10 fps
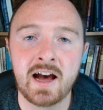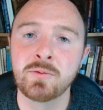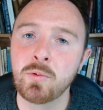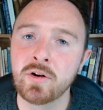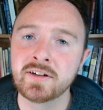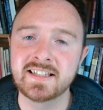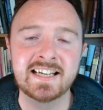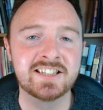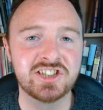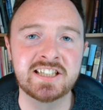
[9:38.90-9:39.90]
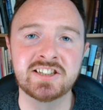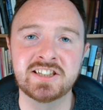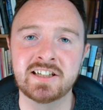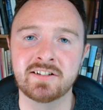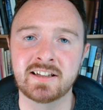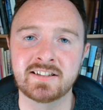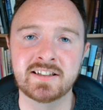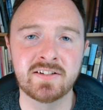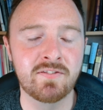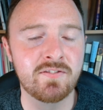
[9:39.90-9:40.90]
And the words exchanged here, this
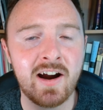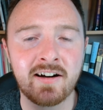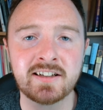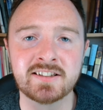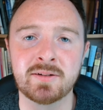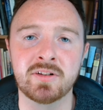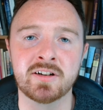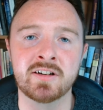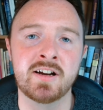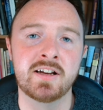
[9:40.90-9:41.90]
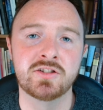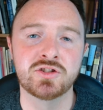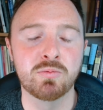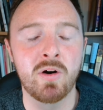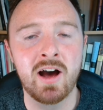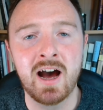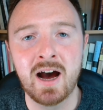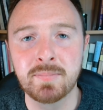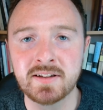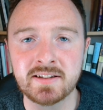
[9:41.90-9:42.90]
is very similar to what
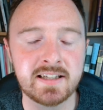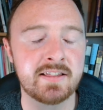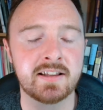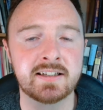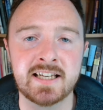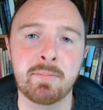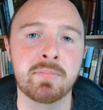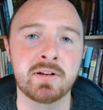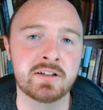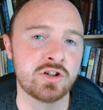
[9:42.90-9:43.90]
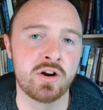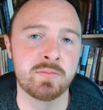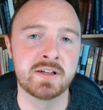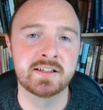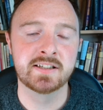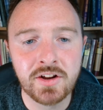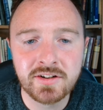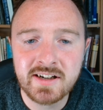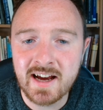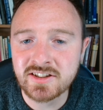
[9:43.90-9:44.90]
happens in the Temple Endowment.
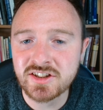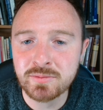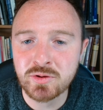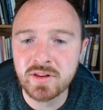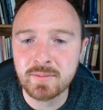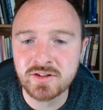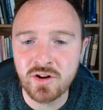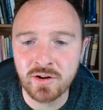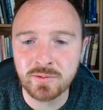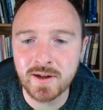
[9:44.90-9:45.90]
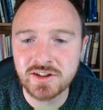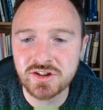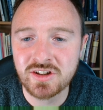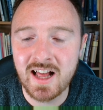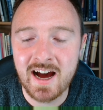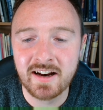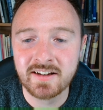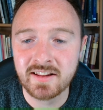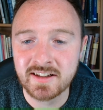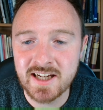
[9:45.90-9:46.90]
Another connection between the Masonic ritual
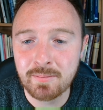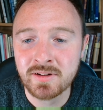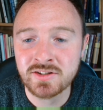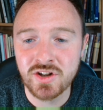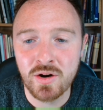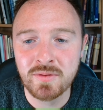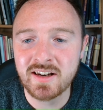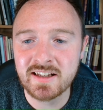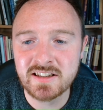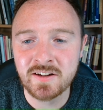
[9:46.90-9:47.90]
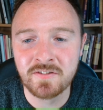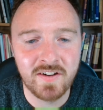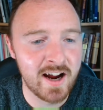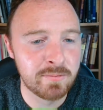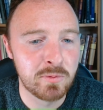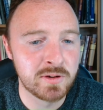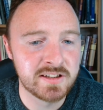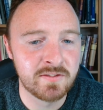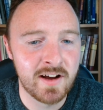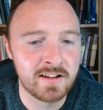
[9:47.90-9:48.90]
and the Temple Endowment is the 5 points of